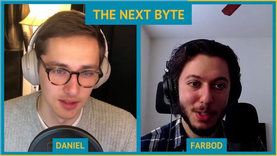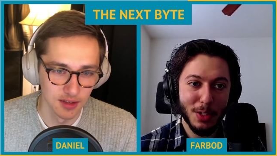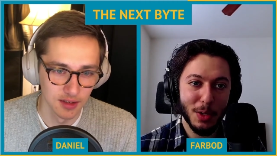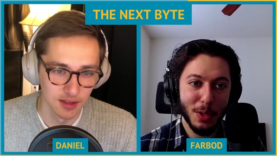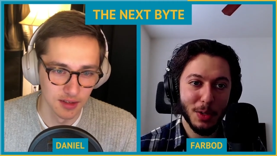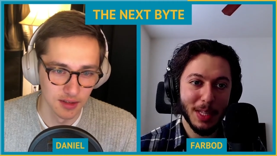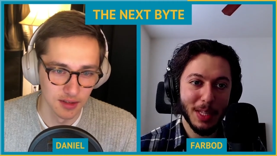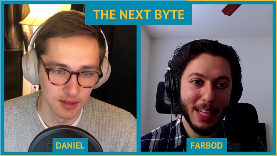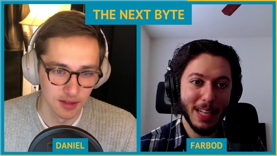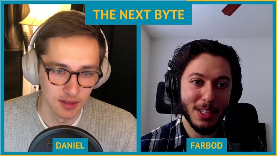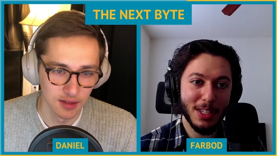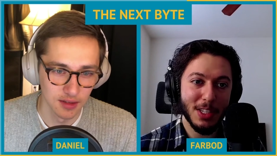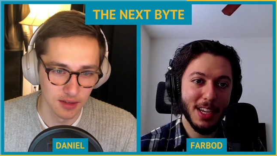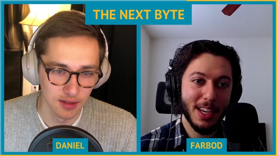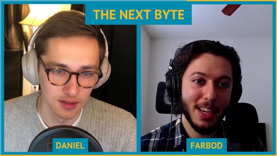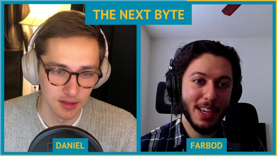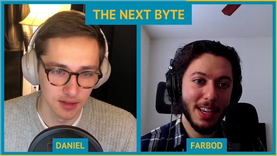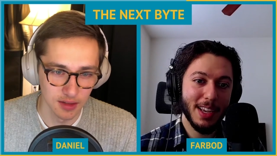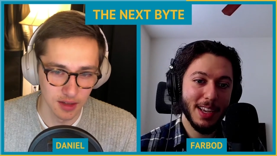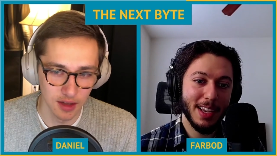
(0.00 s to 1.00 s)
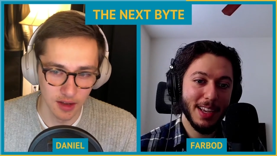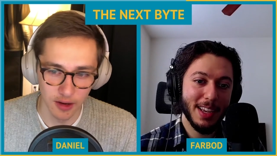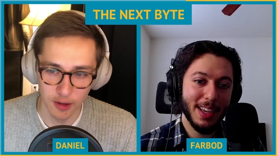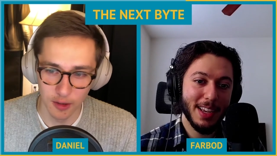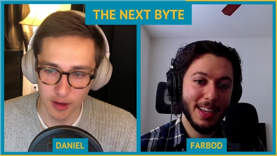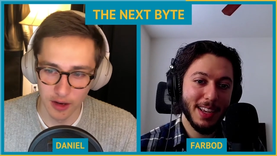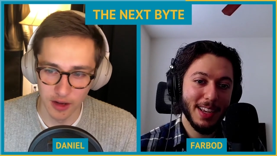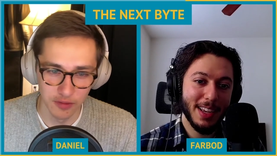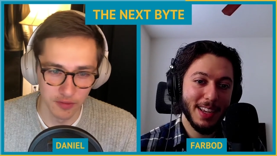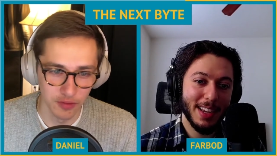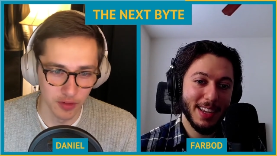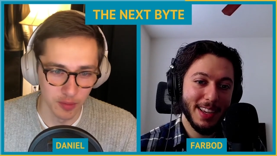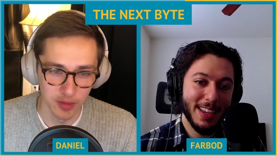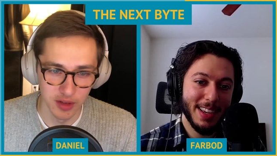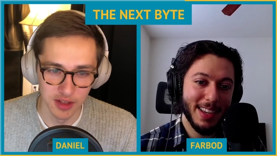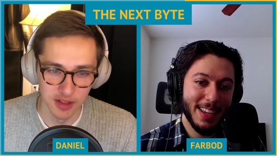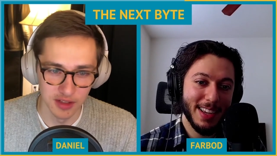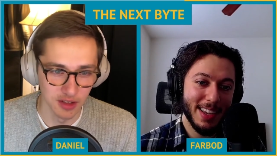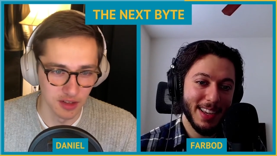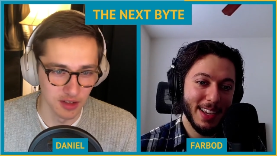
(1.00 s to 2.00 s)
Speaker 1: So that's not great for me
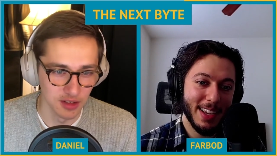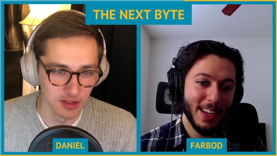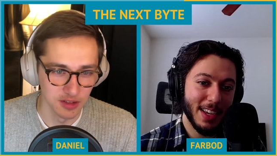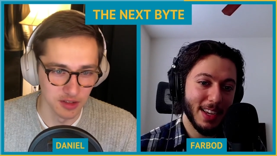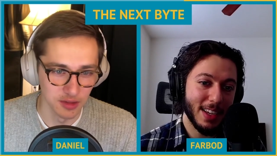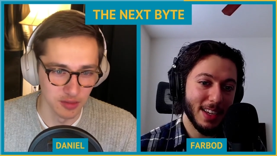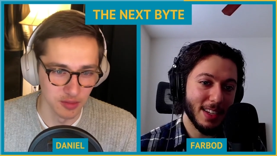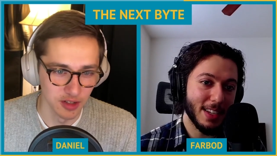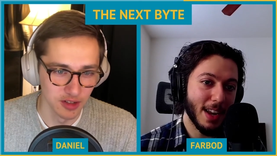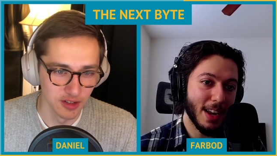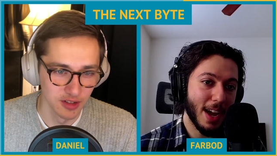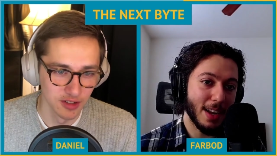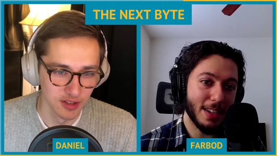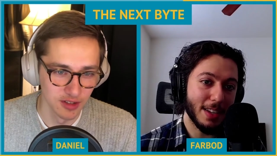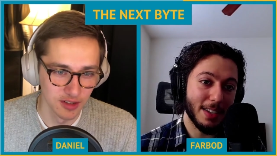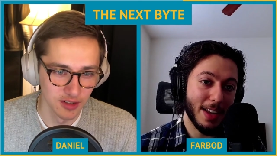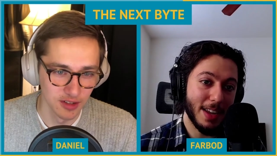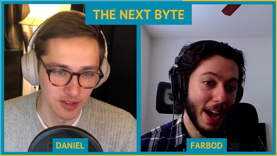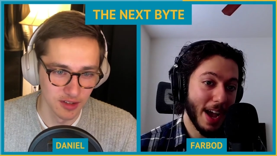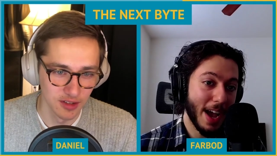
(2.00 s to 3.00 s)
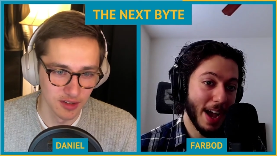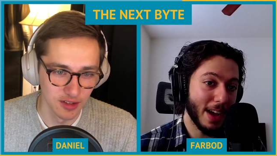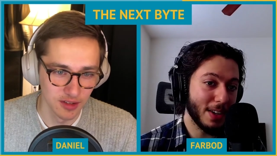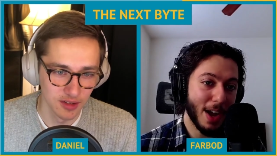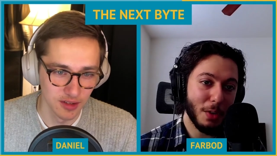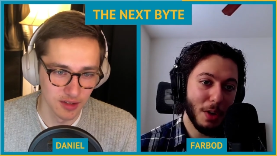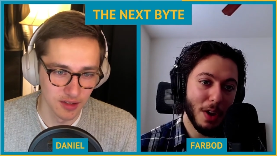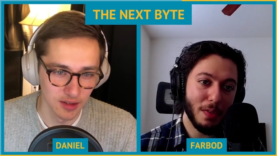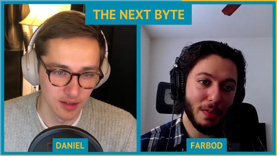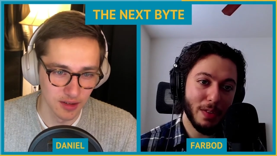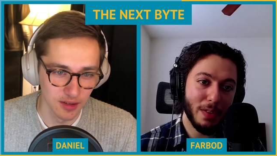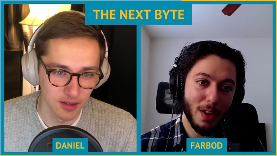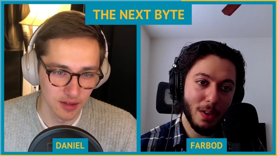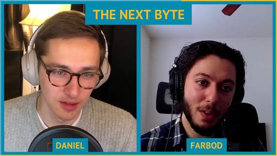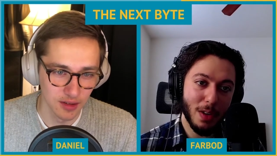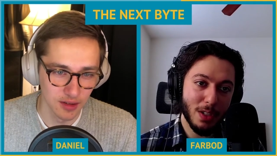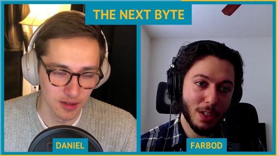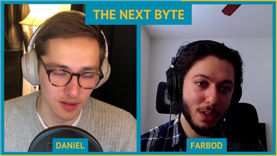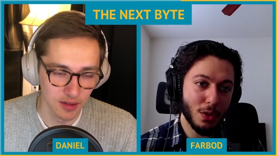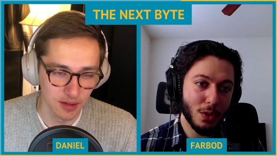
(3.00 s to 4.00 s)
as a consumer. Not
Speaker 2: great for you
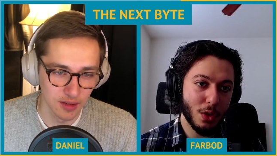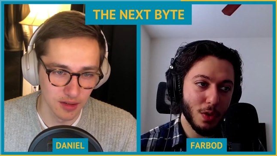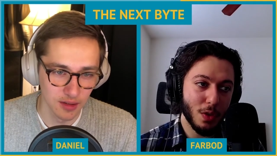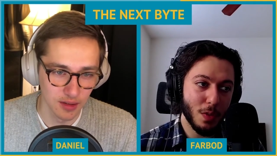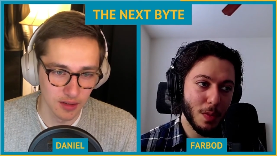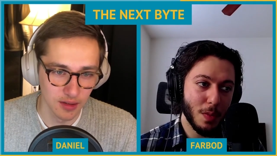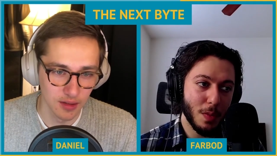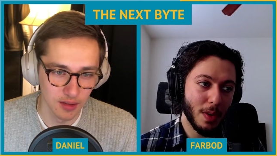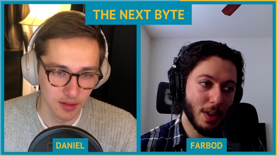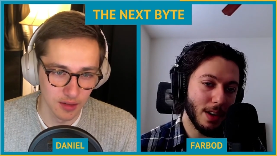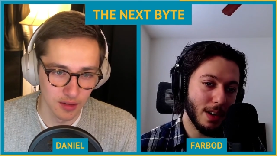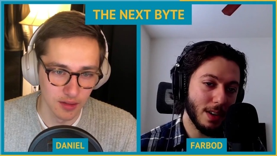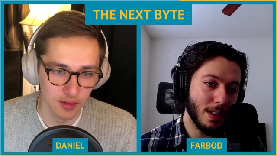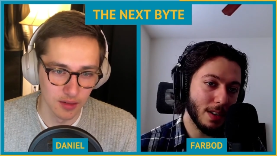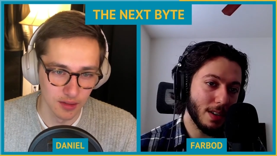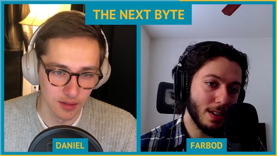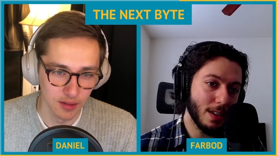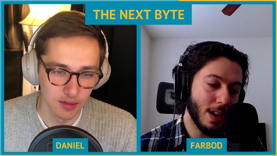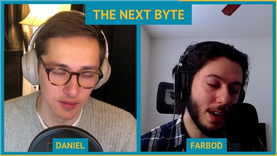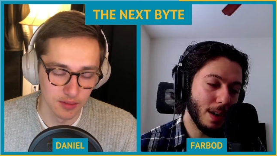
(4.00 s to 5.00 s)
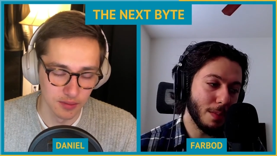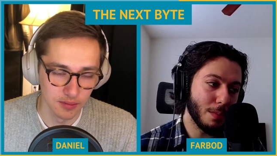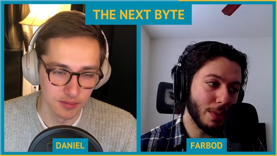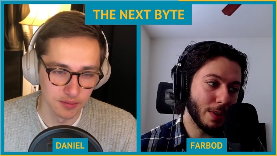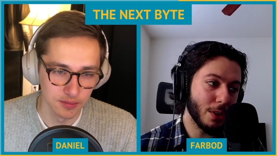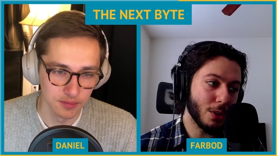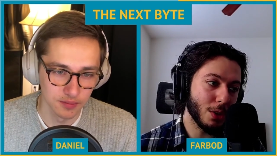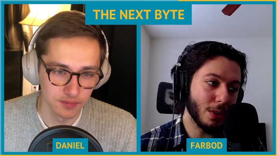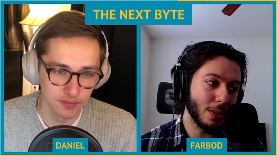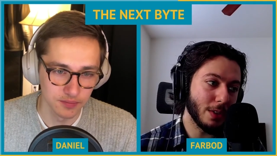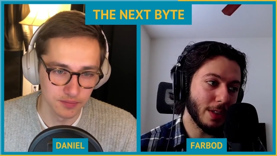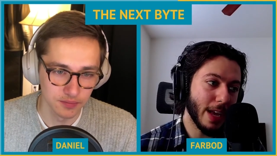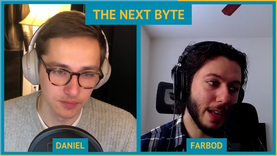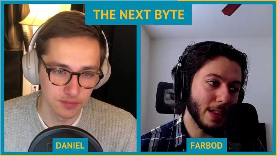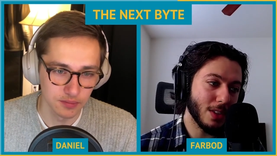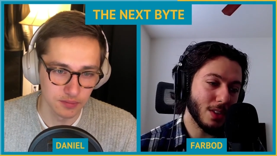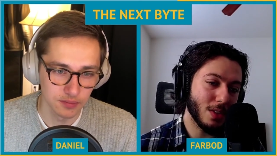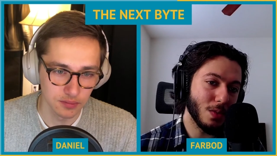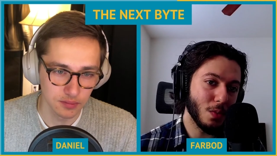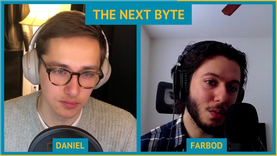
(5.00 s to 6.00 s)
as a consumer. And I'm pretty sure
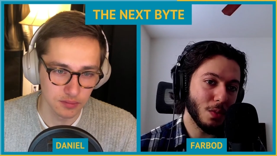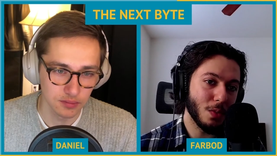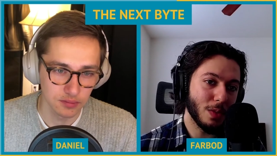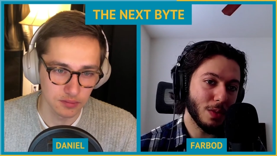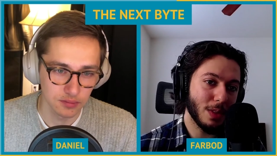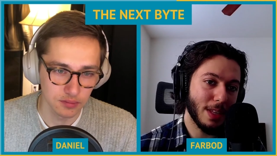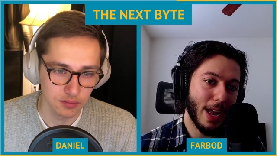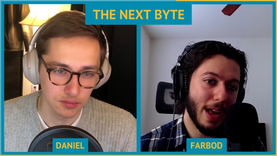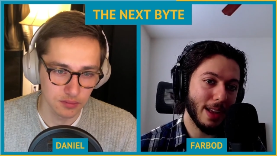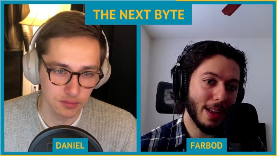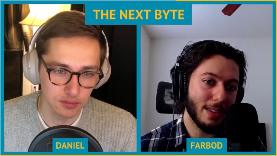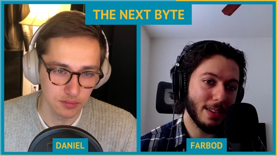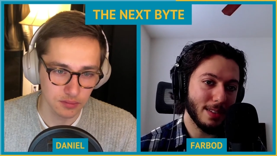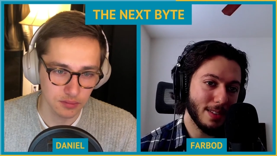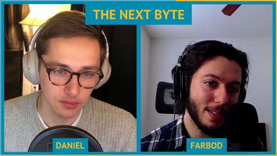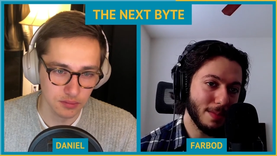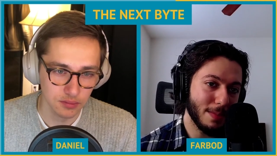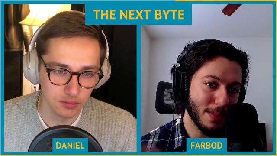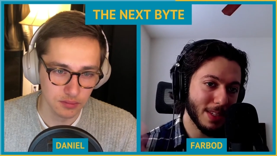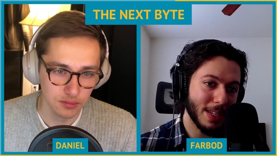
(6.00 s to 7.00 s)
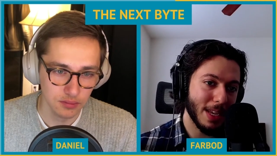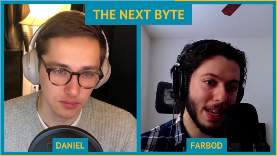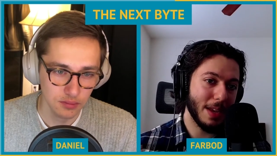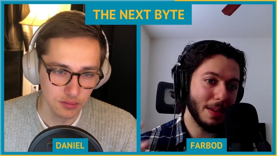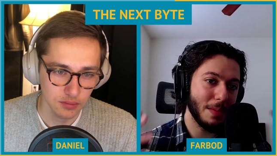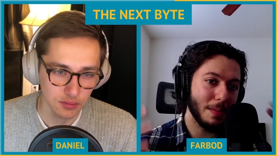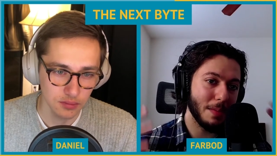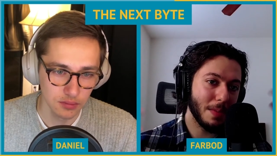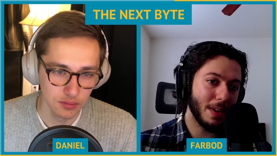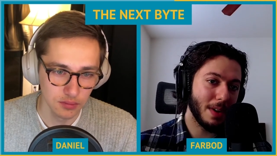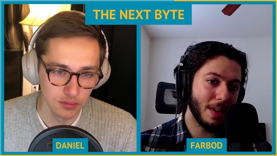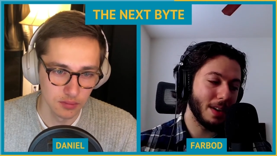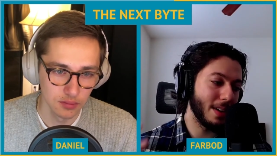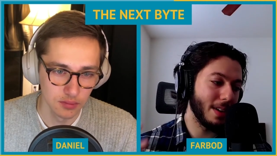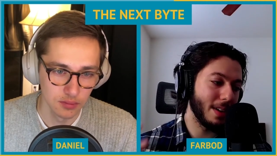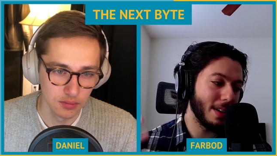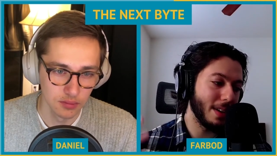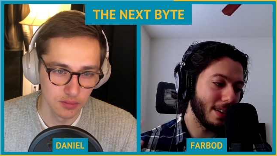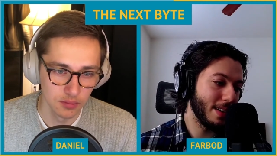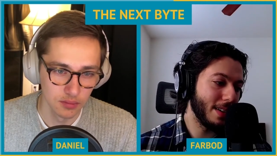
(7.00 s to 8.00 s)
that that same
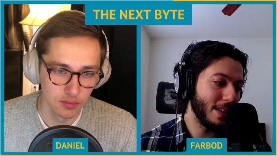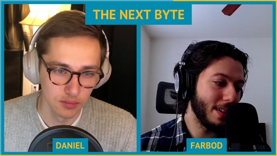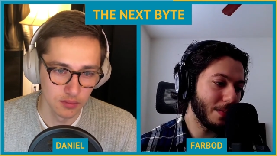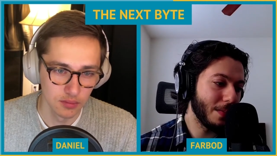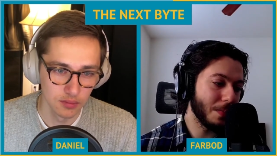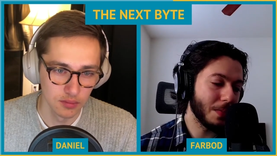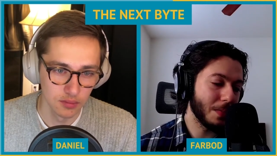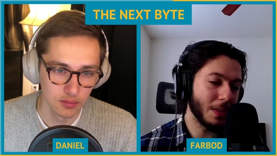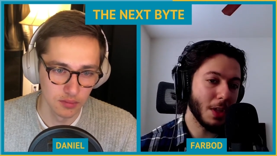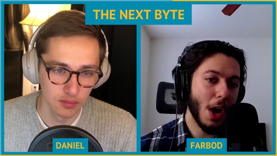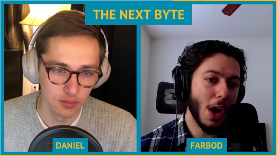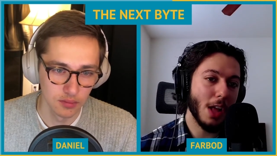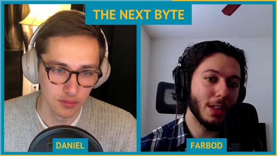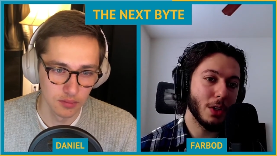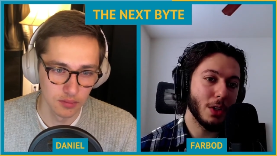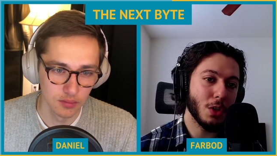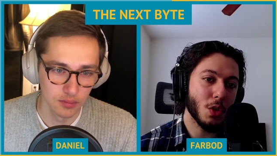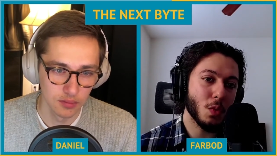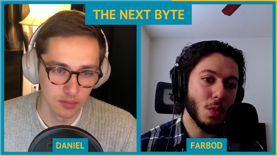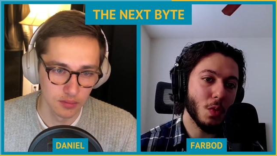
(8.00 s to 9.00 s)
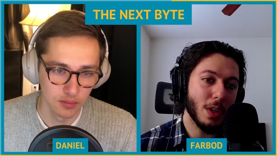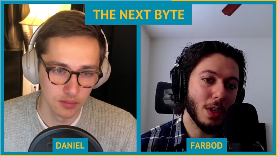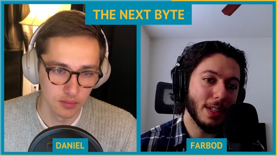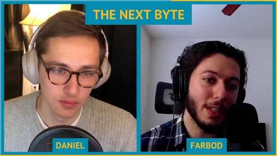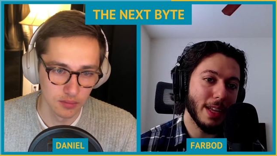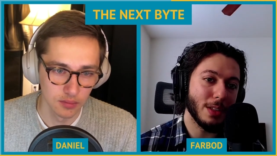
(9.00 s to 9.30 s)
knowledge is what